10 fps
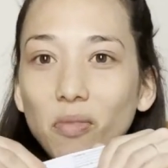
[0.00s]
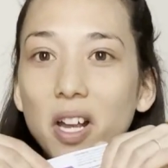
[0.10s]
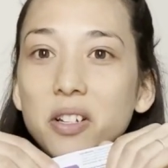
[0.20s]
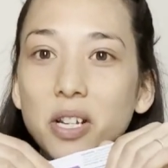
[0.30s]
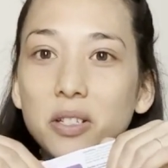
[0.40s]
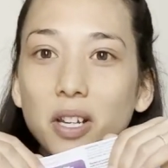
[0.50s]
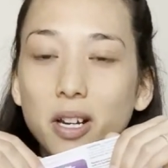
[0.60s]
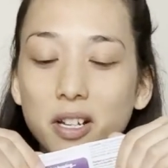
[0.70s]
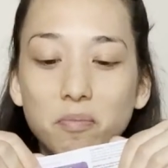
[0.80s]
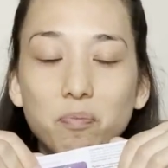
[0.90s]
It tastes
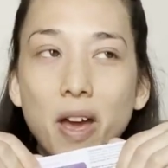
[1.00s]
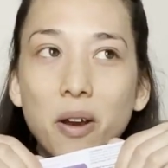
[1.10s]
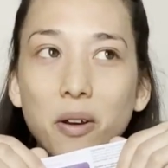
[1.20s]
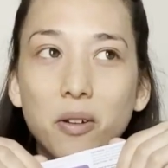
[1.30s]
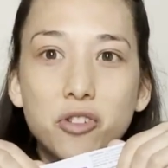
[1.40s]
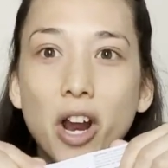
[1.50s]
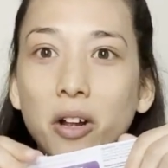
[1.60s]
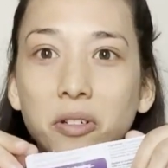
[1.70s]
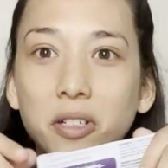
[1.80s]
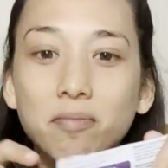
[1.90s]
like, I don't know,
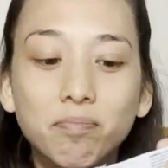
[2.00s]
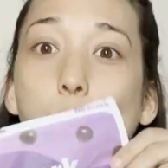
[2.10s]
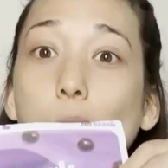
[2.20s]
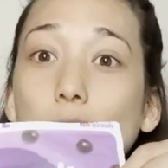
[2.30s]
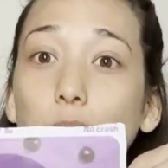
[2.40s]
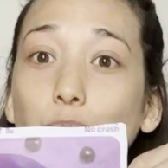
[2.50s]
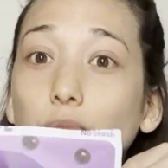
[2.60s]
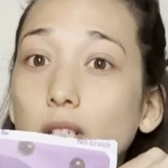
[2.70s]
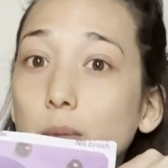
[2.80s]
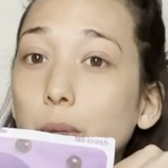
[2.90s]
childhood. Wow,
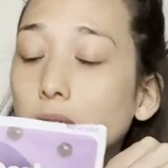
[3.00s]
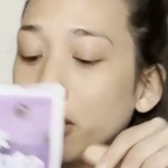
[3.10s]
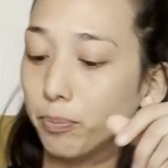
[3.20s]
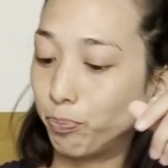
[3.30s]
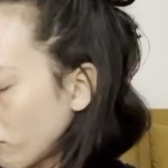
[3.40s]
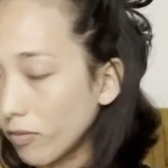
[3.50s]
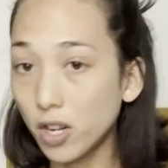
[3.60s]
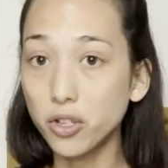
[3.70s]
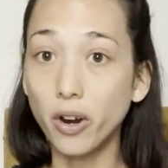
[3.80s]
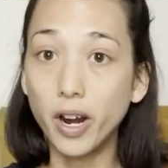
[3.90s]
that's pretty good.
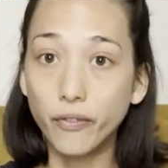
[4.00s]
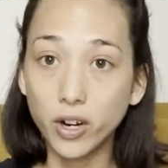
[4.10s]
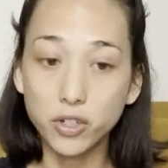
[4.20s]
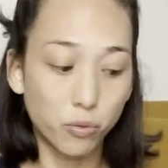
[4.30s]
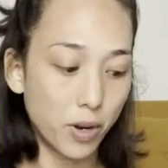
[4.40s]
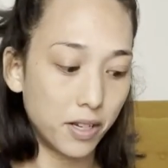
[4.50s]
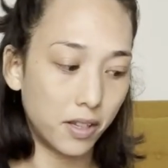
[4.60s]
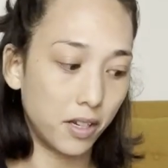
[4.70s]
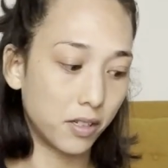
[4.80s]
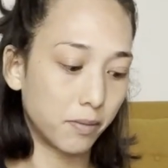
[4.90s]
Sorry, I forgot to rate
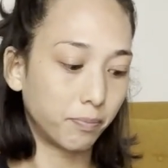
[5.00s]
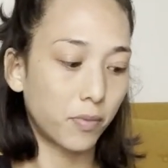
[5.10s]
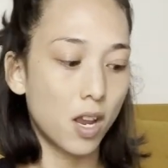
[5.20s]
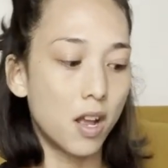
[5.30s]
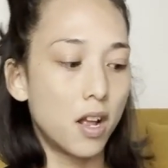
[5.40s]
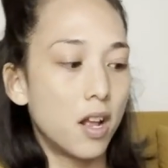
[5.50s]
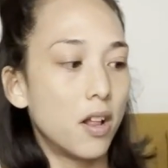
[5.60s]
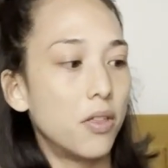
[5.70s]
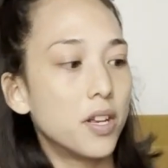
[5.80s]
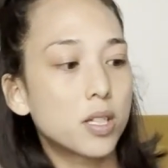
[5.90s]
these.
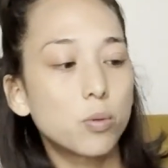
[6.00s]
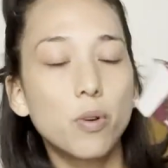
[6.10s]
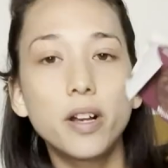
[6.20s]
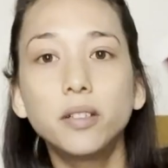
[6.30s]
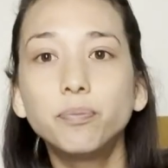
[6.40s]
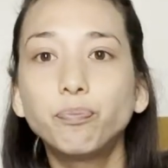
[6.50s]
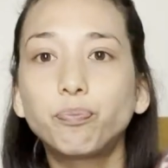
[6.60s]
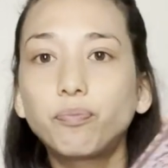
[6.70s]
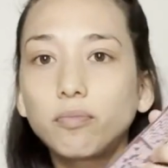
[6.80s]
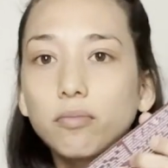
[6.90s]
This one,
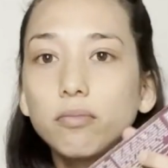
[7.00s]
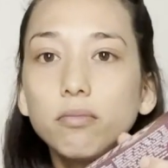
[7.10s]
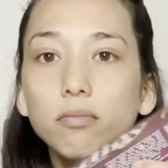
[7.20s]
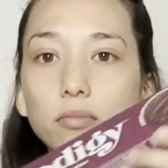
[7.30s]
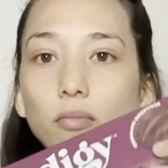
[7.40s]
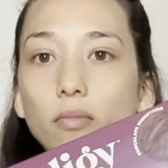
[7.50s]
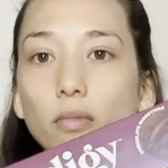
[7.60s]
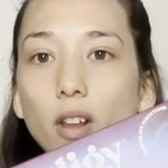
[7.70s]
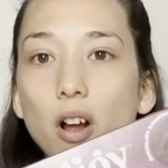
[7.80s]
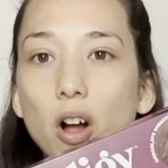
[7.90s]

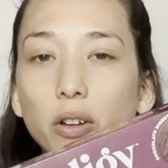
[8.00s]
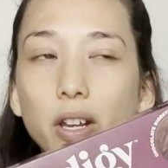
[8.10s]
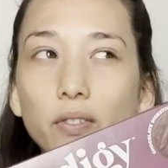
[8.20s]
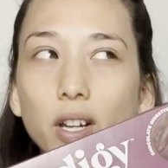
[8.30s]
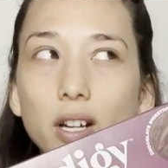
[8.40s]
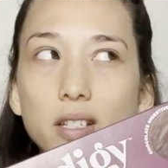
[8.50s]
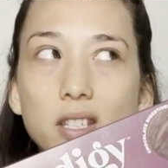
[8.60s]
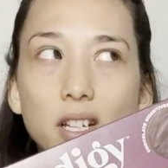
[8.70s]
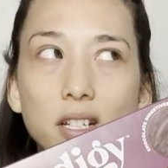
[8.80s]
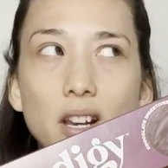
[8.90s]
I'll give like a
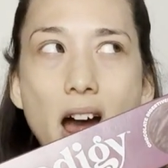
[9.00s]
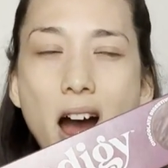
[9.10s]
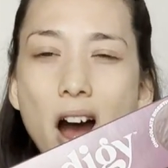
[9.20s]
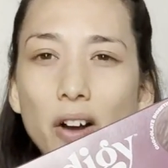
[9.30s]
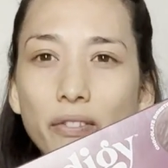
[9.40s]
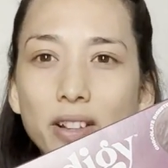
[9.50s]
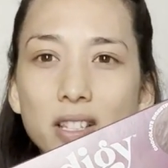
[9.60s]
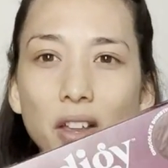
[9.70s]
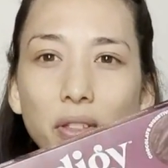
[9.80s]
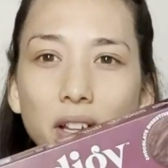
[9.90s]
six and a half. It's
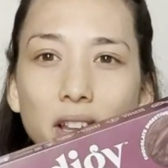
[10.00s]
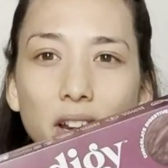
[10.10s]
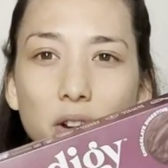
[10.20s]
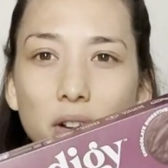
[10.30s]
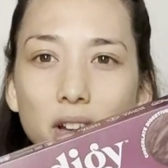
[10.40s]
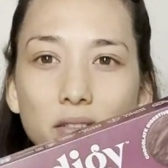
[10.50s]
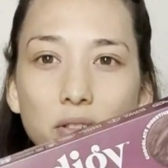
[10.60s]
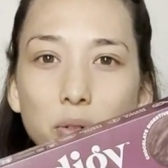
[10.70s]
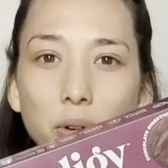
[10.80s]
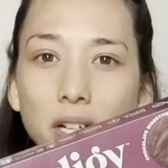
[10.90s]
nothing like
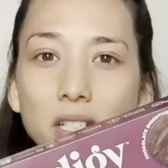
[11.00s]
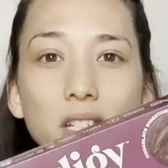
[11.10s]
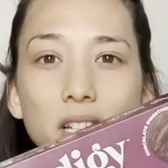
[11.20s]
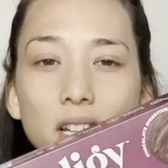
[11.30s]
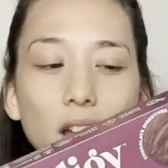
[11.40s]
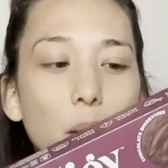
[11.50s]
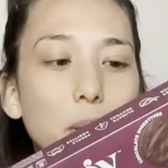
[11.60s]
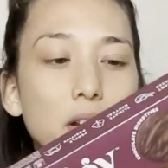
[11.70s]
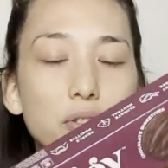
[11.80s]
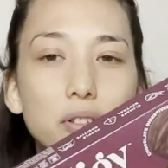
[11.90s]
crazy. I mean,
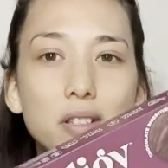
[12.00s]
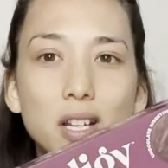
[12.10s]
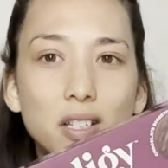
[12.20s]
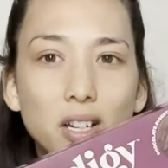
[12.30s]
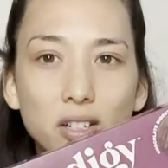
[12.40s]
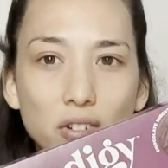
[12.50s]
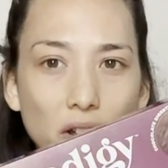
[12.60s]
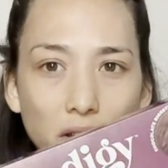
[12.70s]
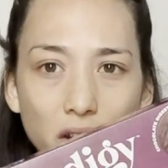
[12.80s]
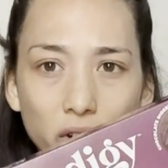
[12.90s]
it just tastes like a
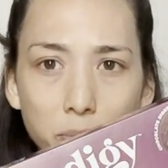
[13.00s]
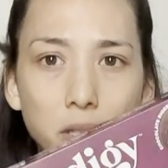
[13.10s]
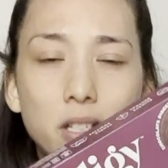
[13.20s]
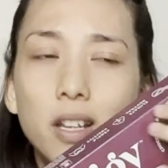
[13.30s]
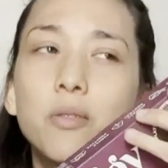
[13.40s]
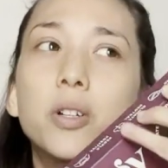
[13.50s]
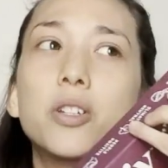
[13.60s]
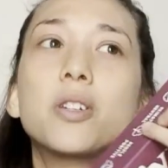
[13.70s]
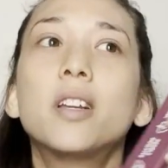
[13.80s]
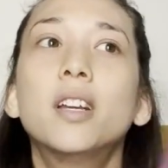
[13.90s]
chocolate covered biscuit,
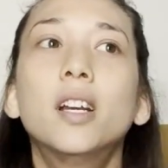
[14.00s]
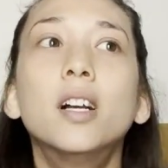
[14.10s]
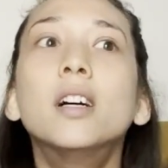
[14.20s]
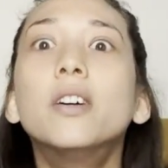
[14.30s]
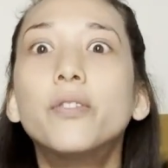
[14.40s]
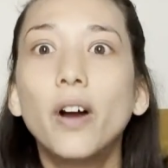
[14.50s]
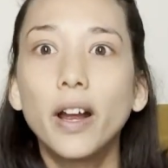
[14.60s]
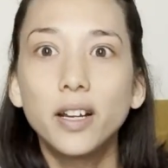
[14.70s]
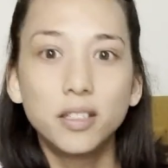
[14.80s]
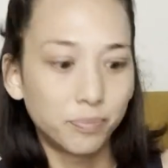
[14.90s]
which
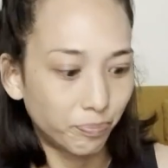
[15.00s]
fine.